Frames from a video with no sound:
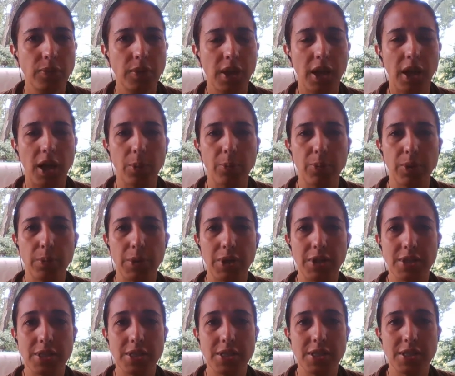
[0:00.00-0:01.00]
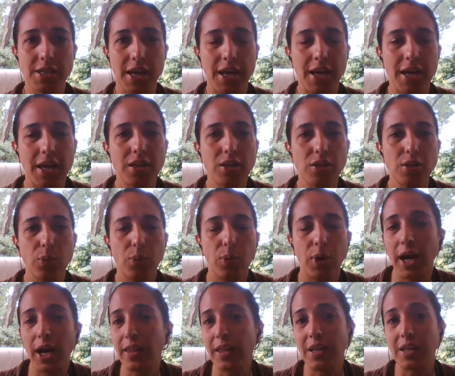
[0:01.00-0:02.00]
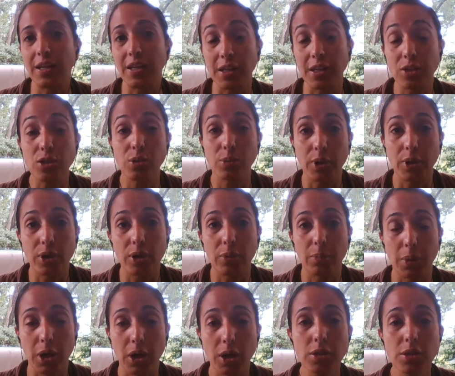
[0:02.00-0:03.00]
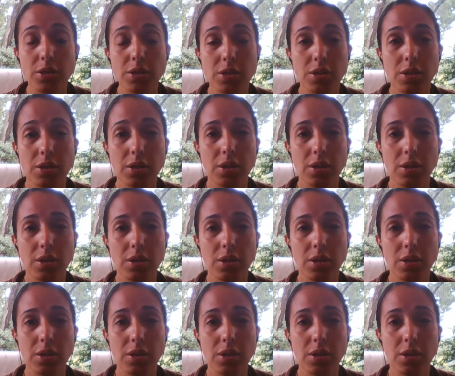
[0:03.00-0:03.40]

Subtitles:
help them understand why they need to wear a mask,